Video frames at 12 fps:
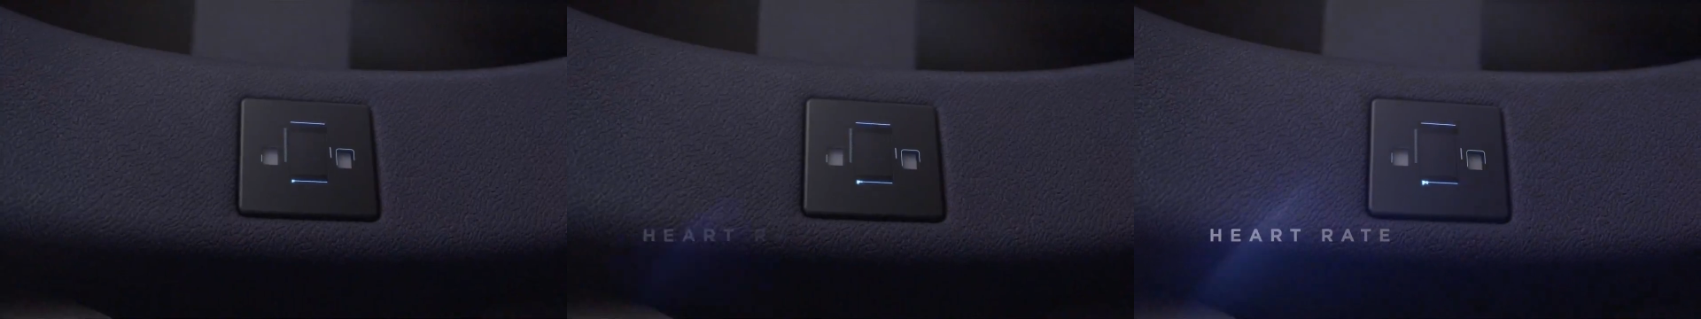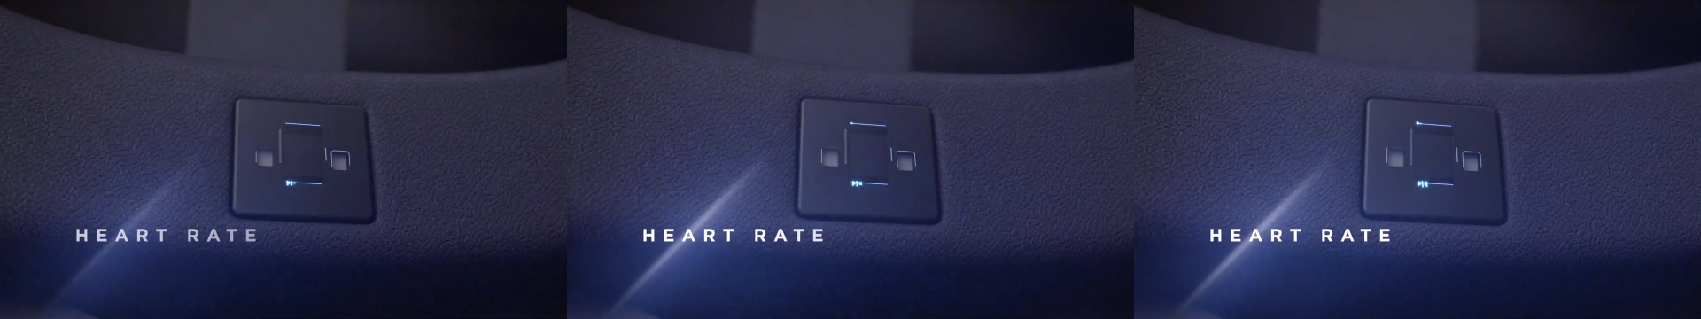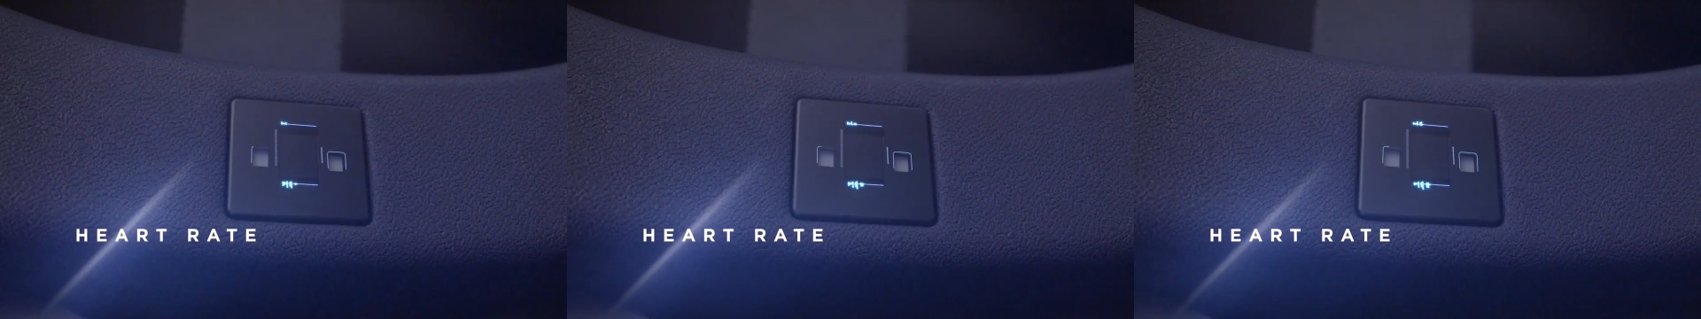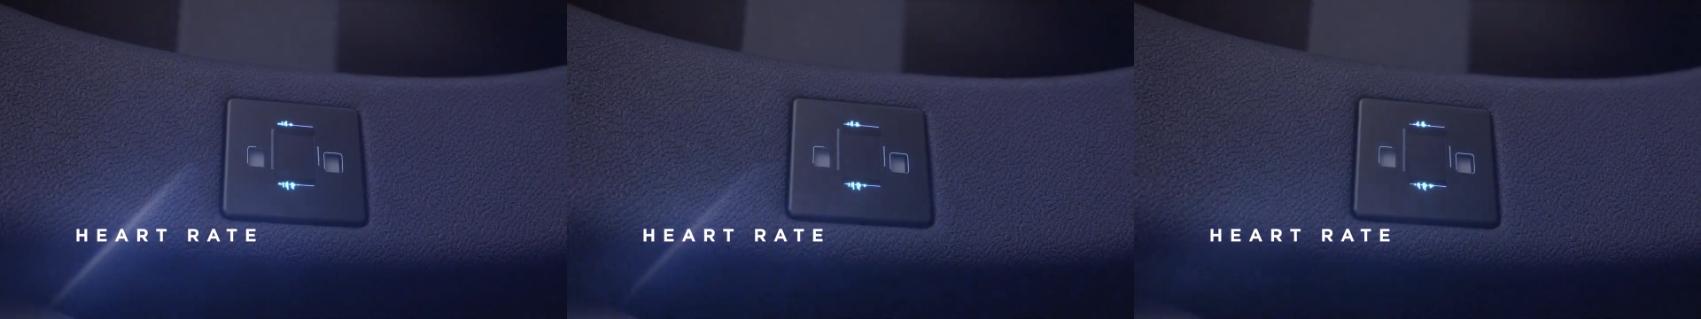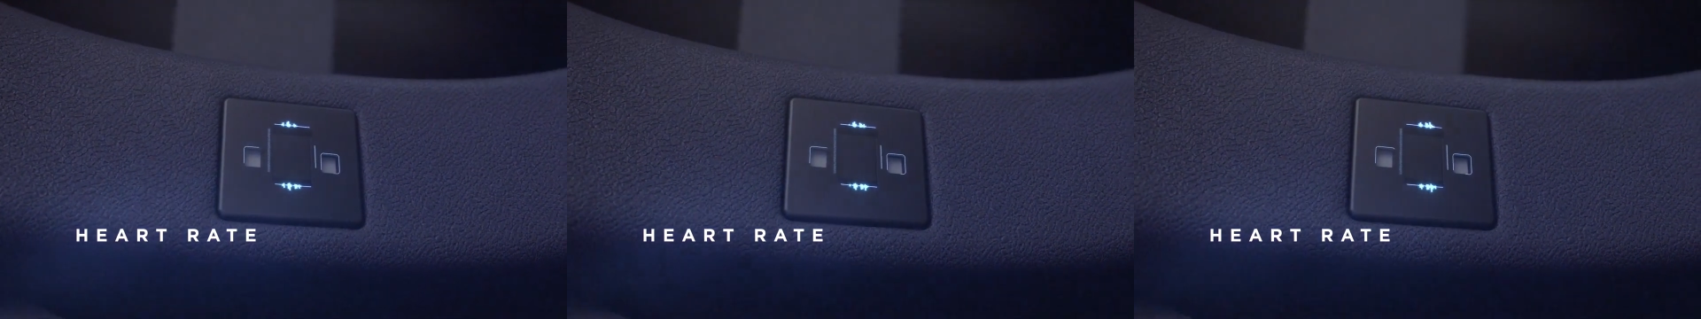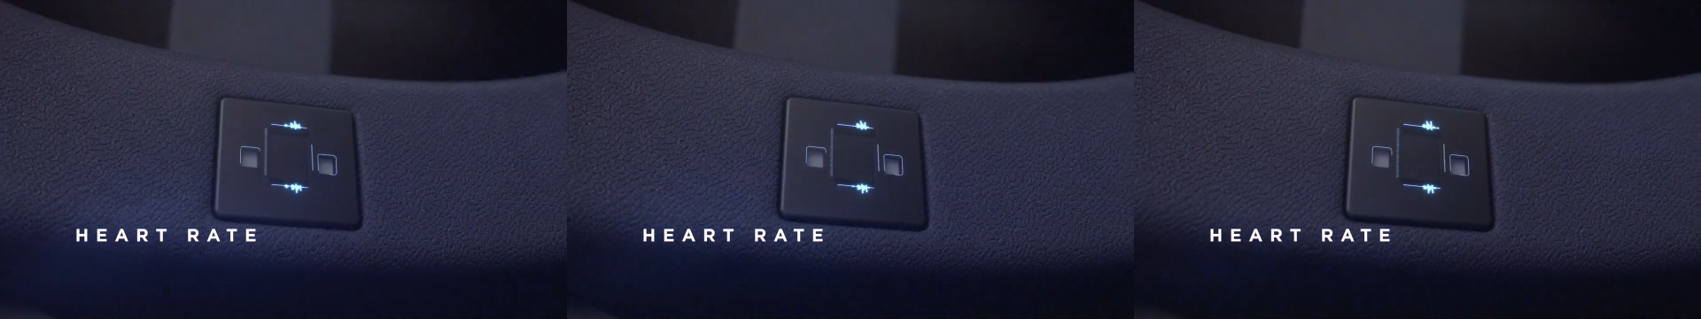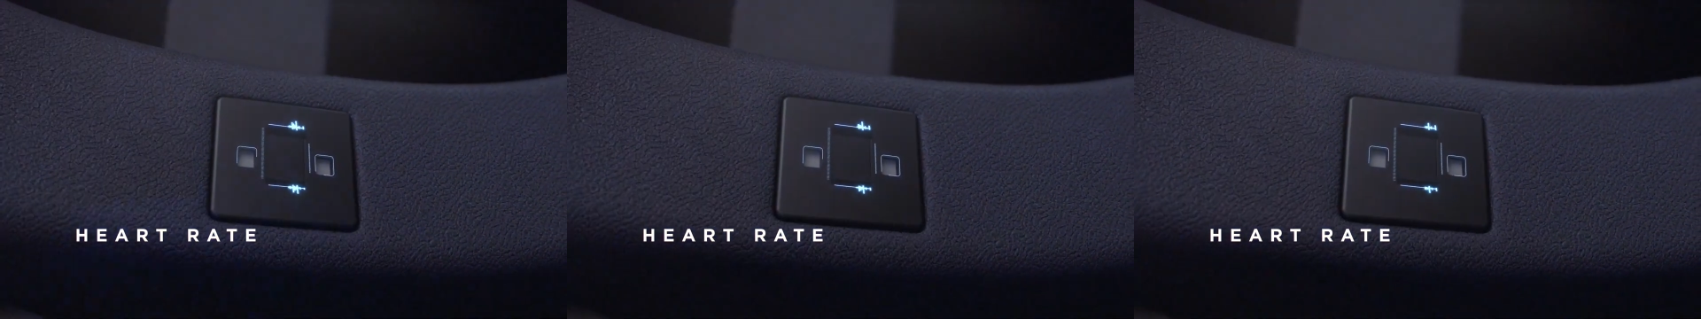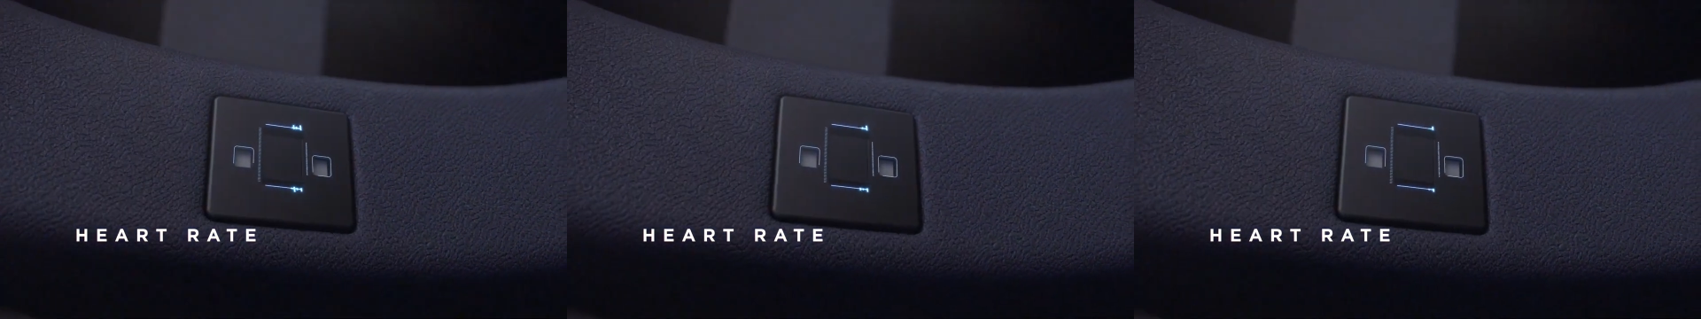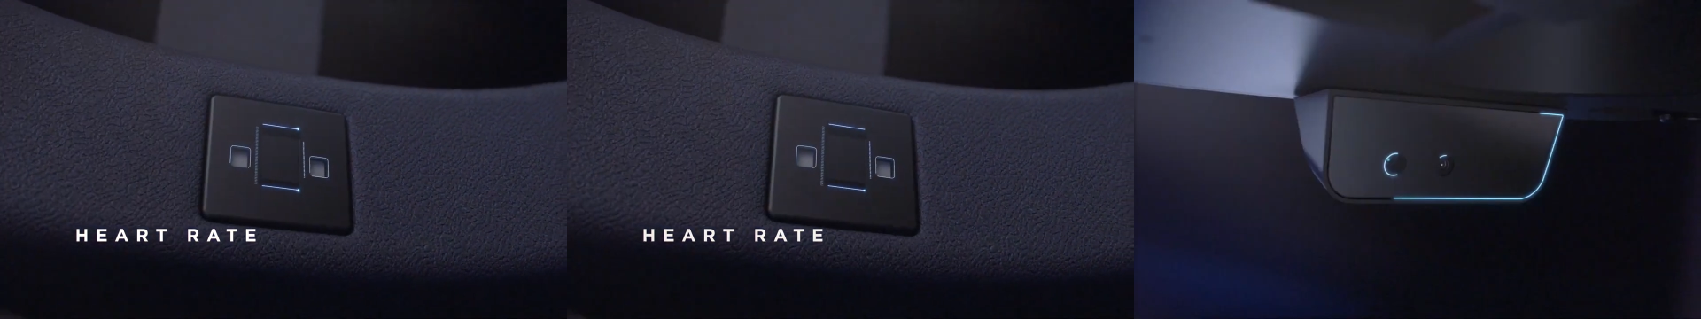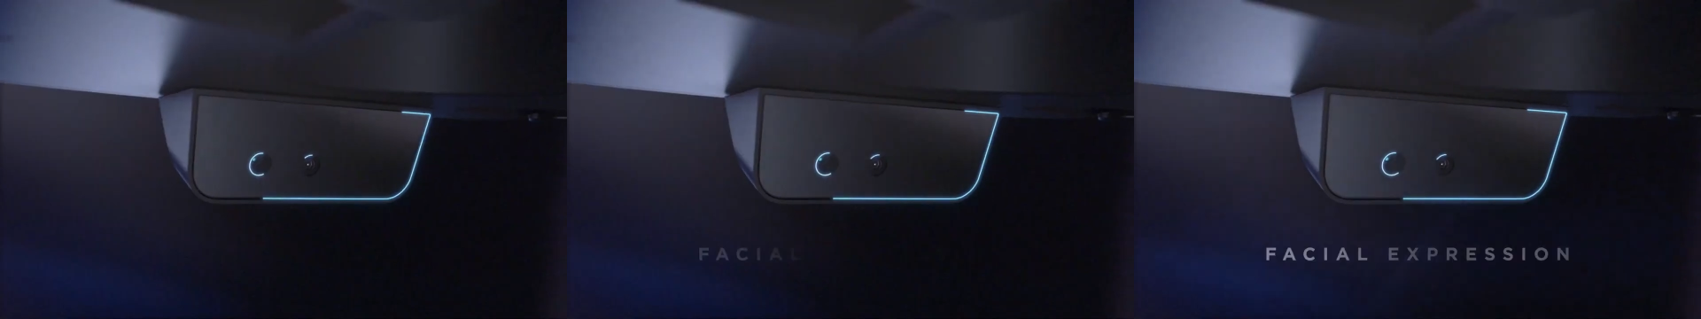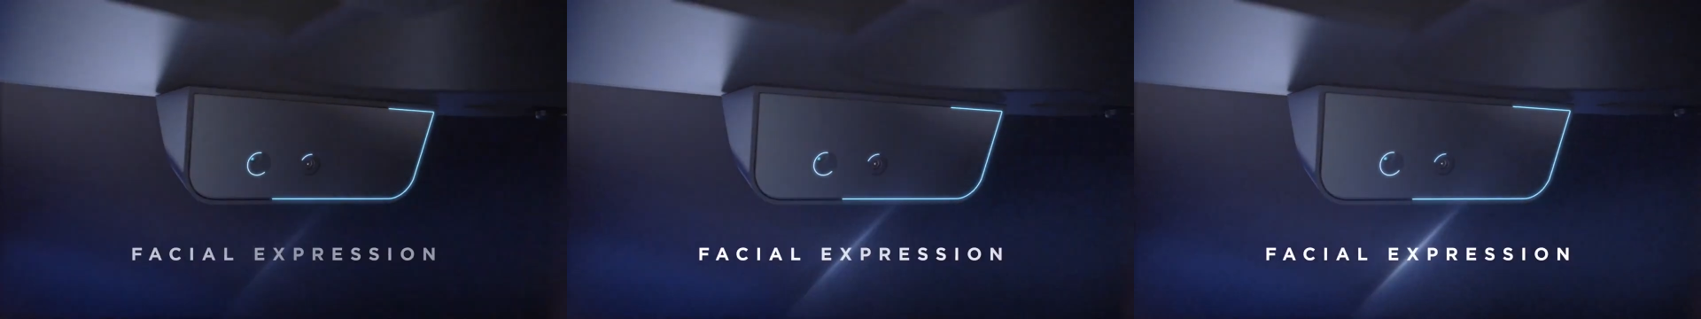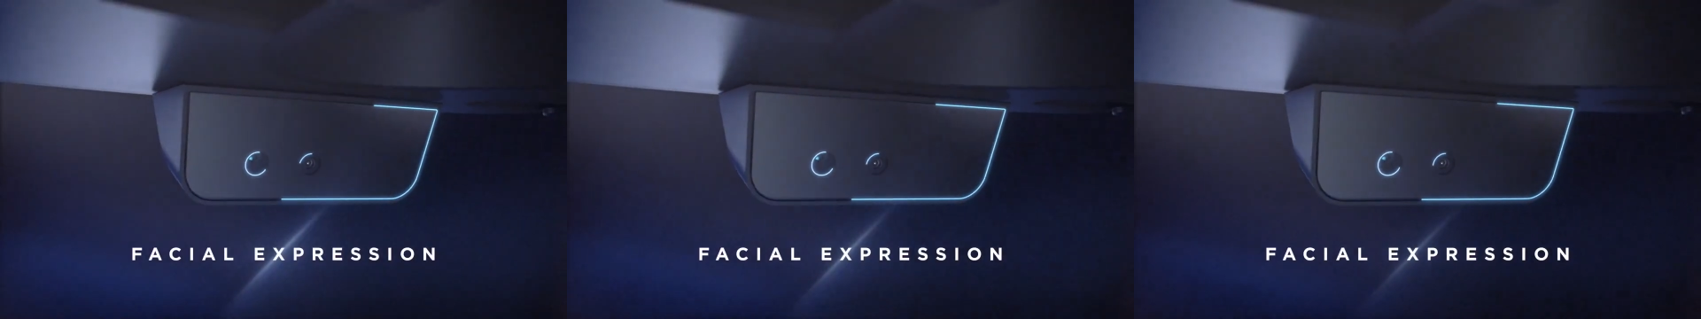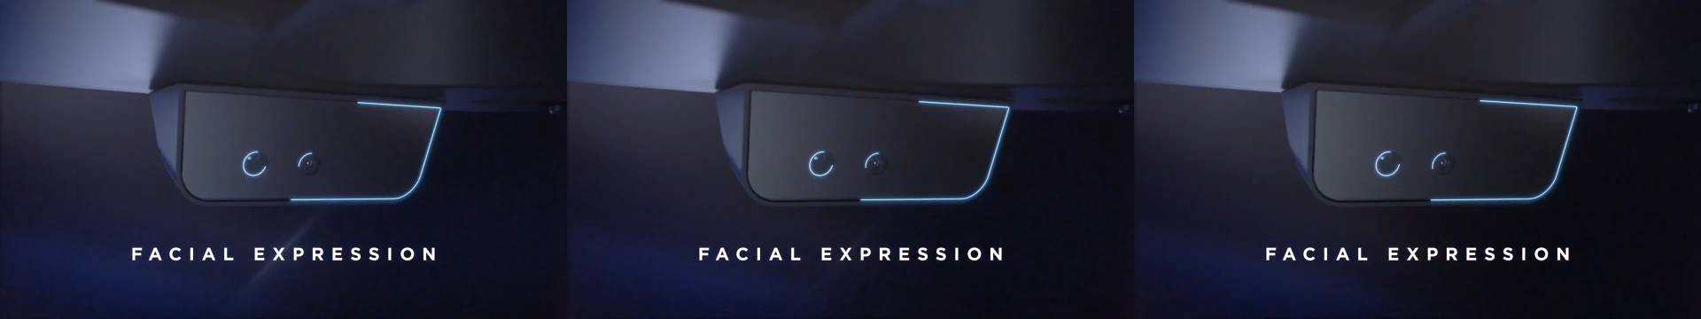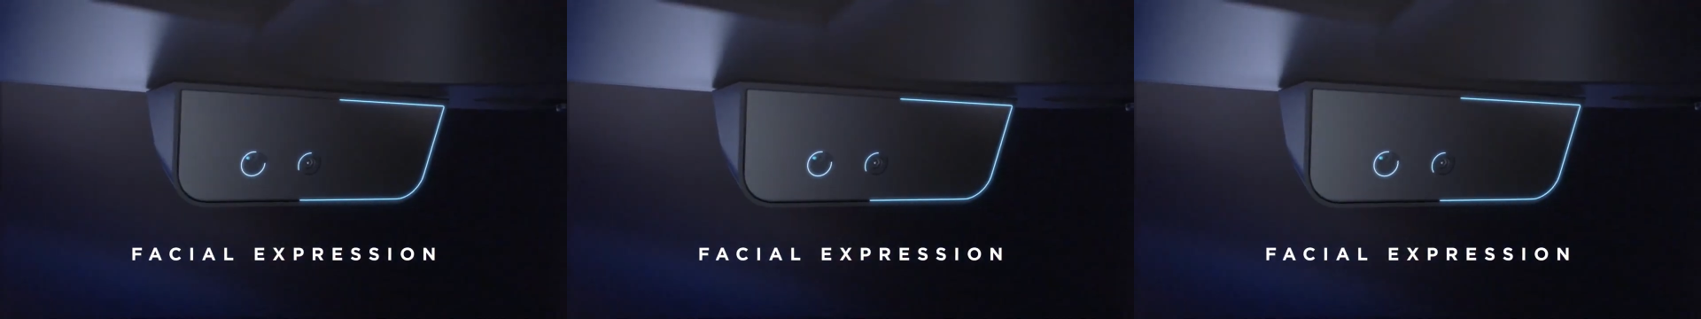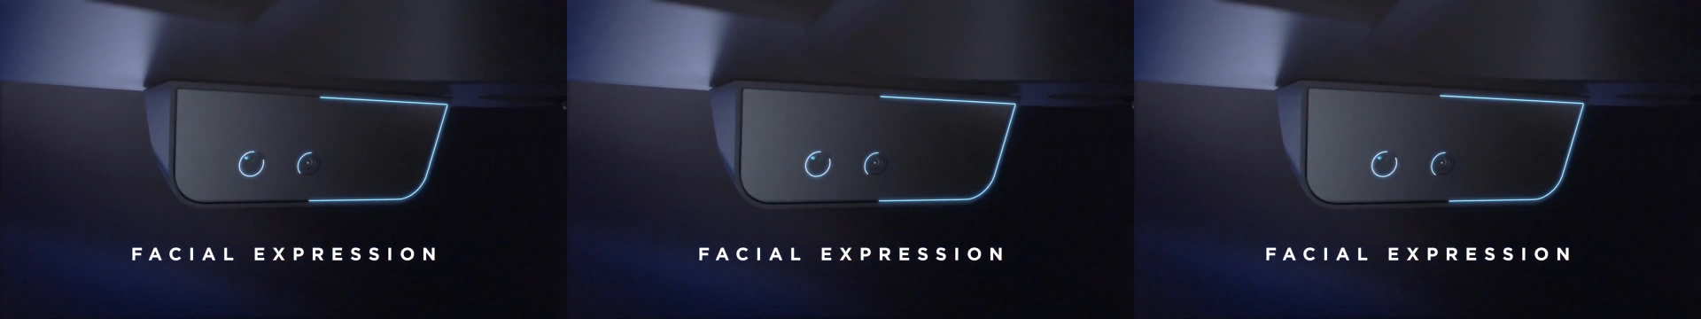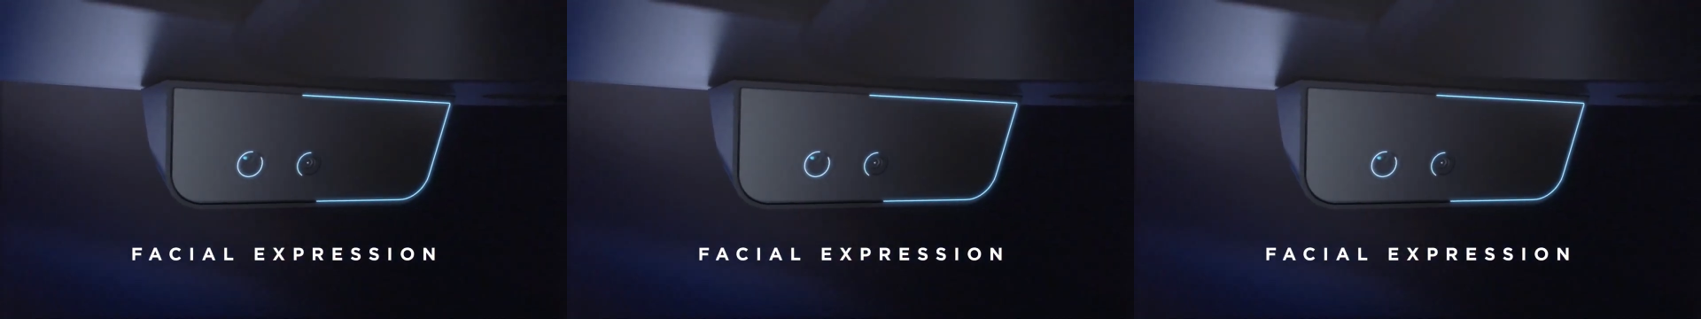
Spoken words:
Nobody's mouth can be seen.